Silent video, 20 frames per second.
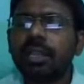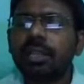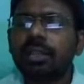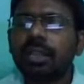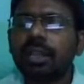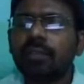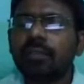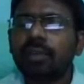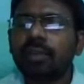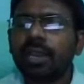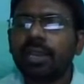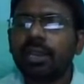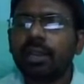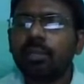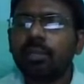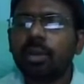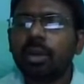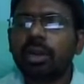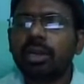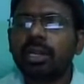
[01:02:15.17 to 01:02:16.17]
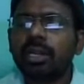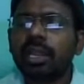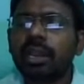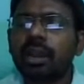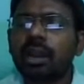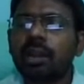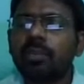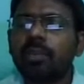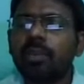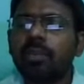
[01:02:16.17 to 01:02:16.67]
the final product
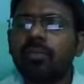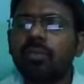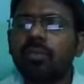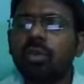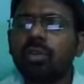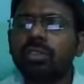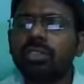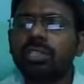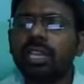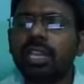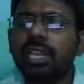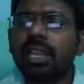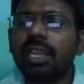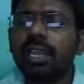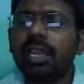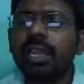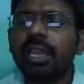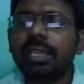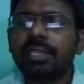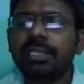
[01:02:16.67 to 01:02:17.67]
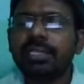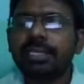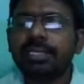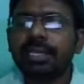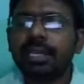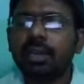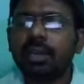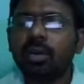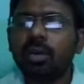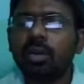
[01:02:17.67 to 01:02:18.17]
cannot be forcefully
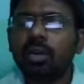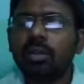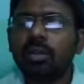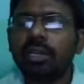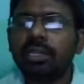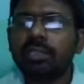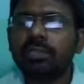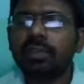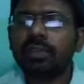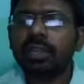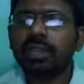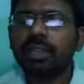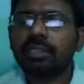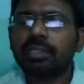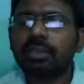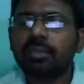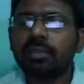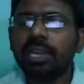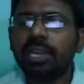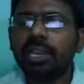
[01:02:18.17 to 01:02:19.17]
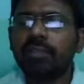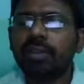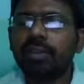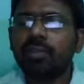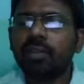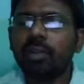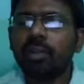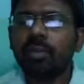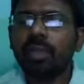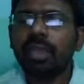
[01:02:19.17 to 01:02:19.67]
ejected out. That's why some liquid
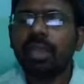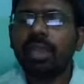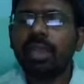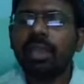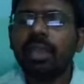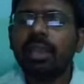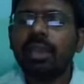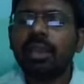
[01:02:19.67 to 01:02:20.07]
will be